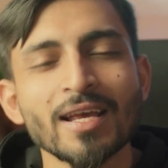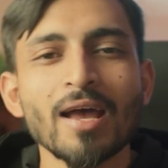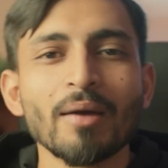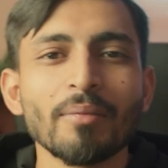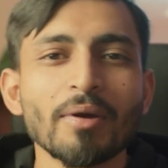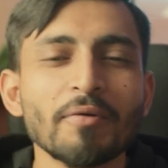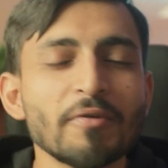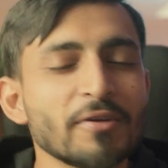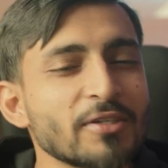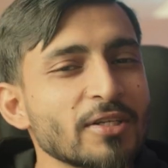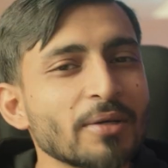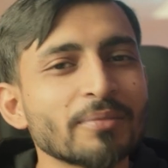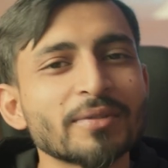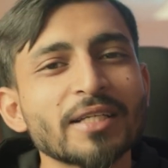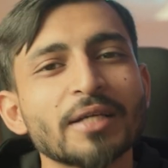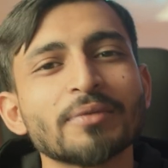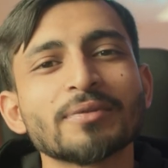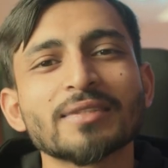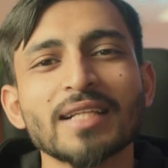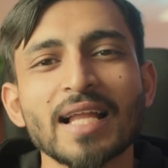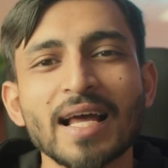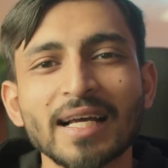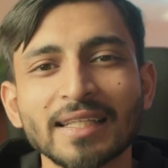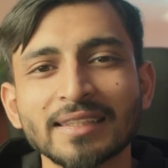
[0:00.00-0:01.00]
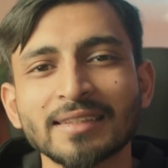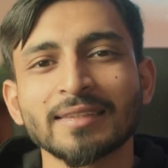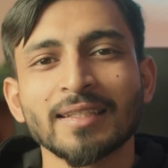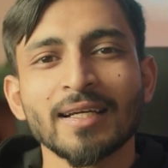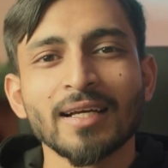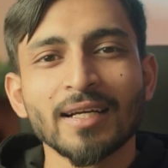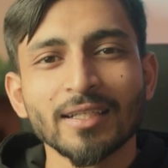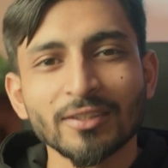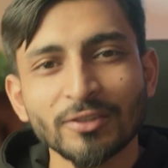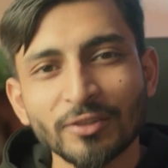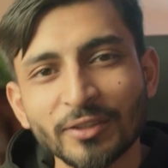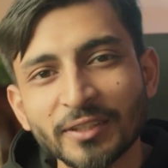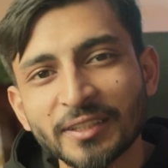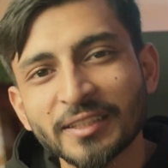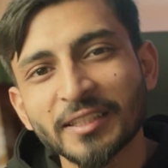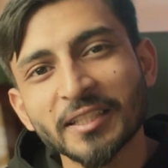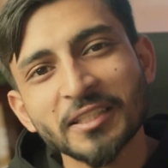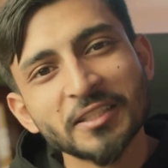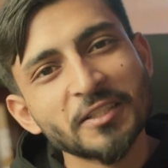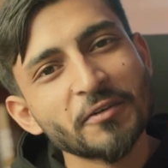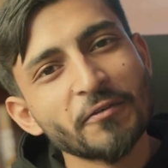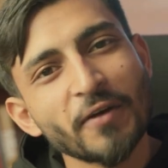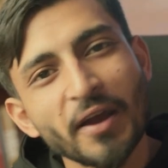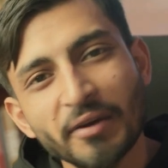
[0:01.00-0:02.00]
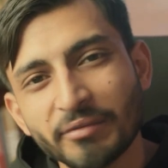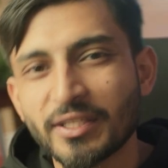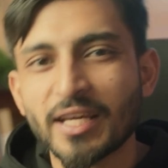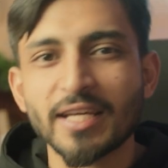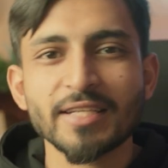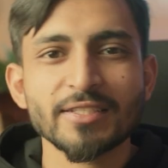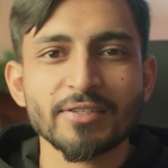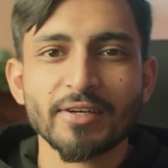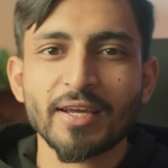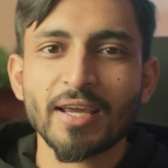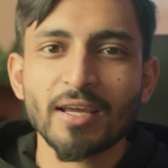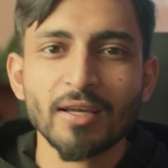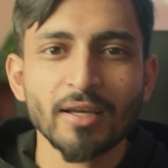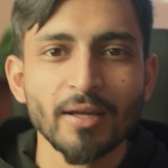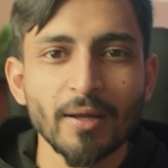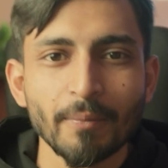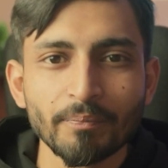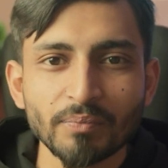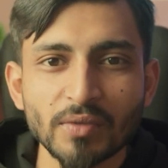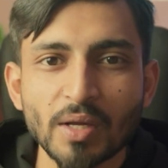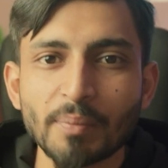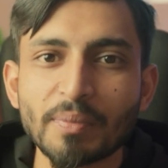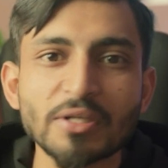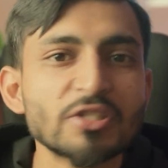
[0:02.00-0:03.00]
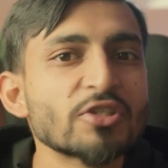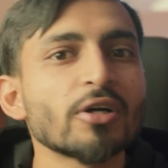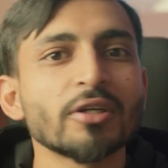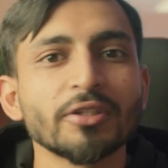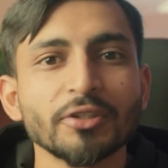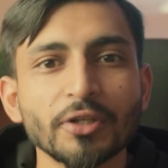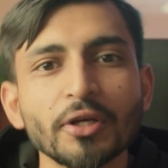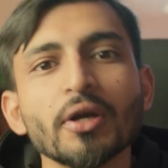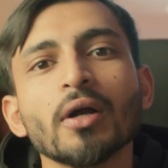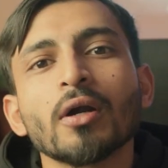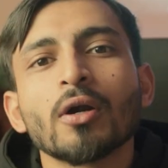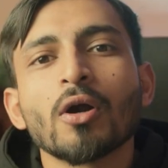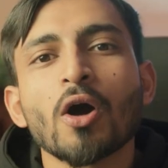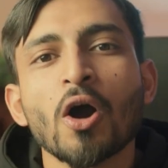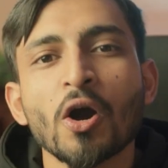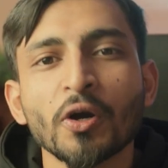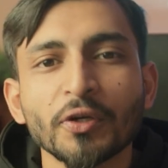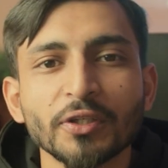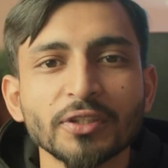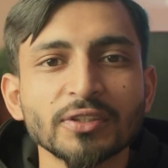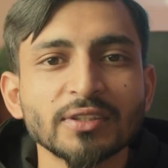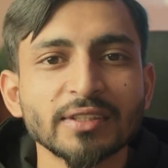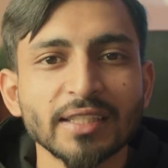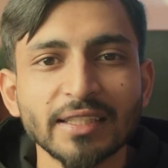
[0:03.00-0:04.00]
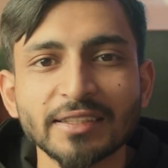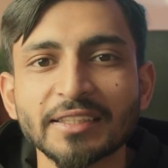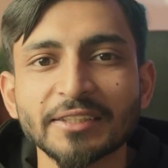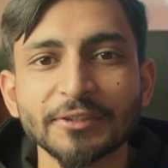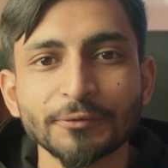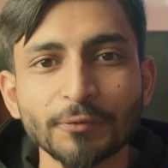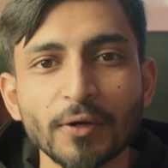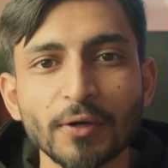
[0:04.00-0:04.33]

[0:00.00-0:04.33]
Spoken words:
maybe sometimes last 365 days, okay? Based on your audience size as